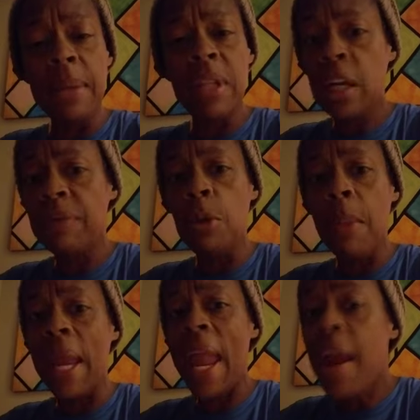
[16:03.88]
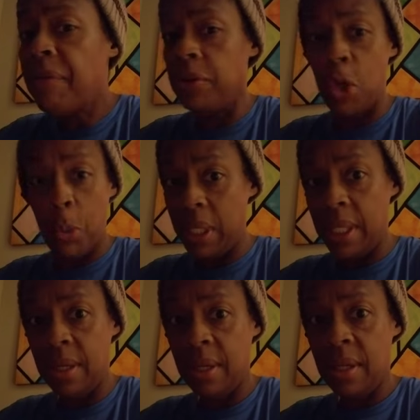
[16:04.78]
none of you may ever know me,
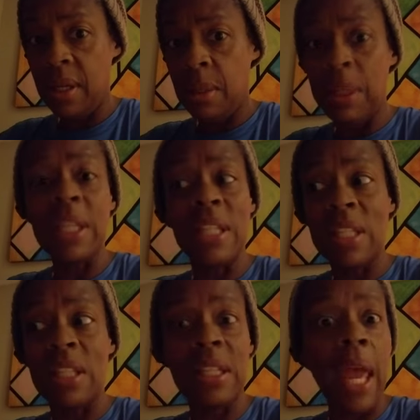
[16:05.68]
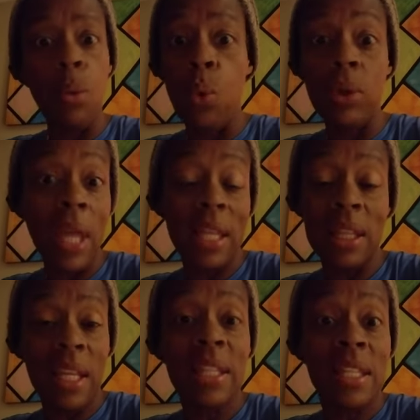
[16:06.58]
because it's just that that
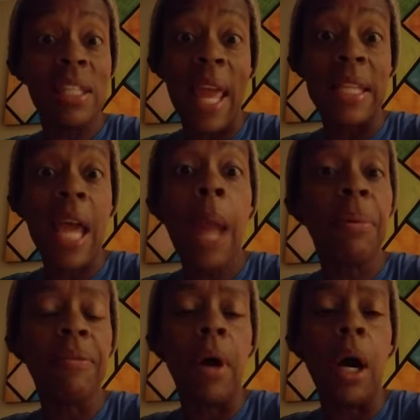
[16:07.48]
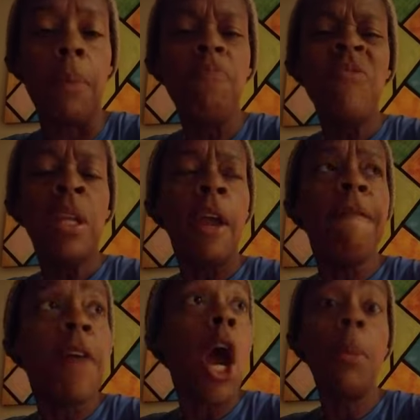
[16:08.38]
is just that type of uh,
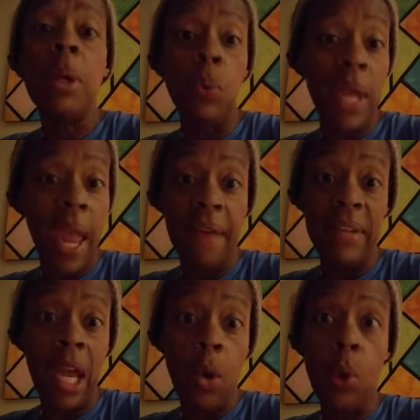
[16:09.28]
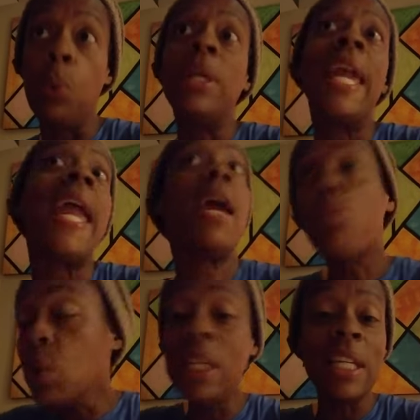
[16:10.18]
environment we have now, where we can't
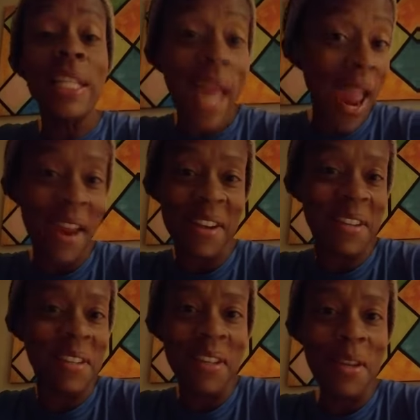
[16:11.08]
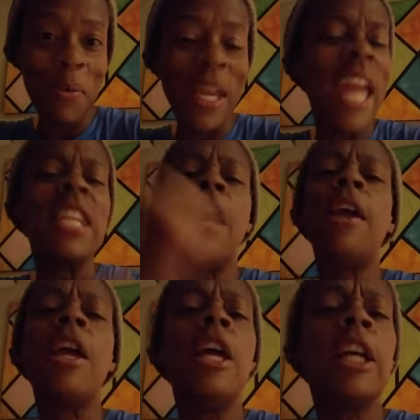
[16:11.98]
really connect. We can't
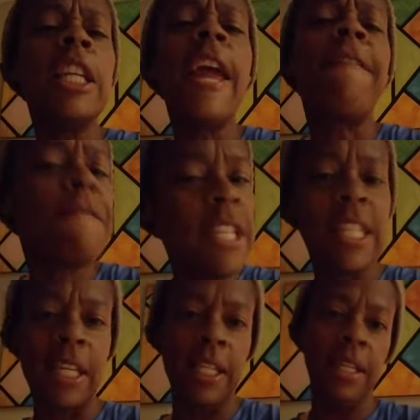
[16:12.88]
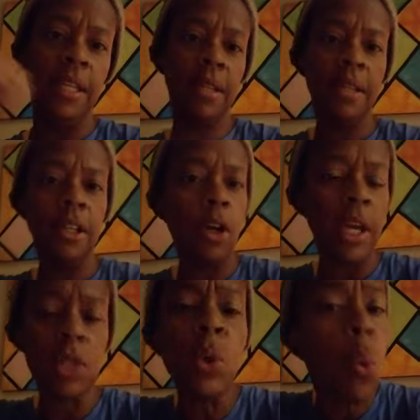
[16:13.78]
ne- connect physically, you know,
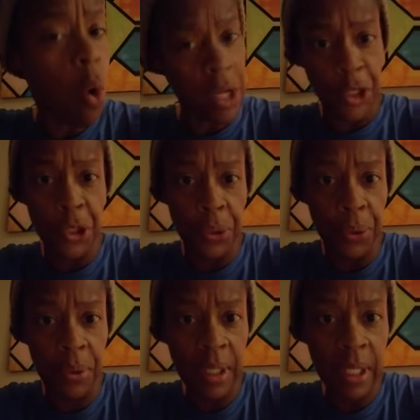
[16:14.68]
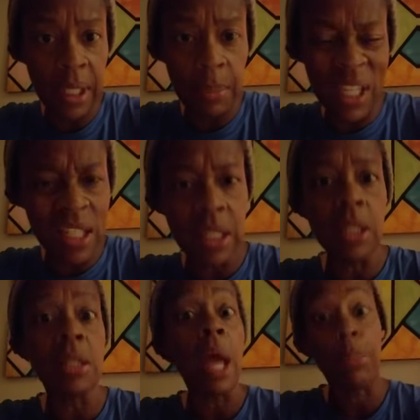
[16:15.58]
as we want to, because it's
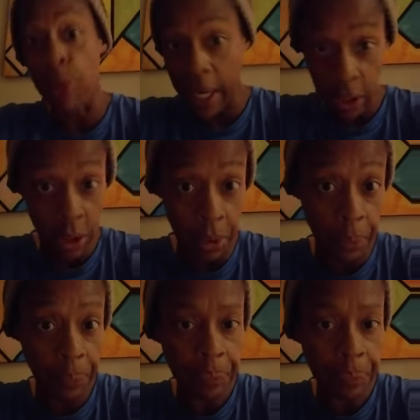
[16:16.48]
just not practical.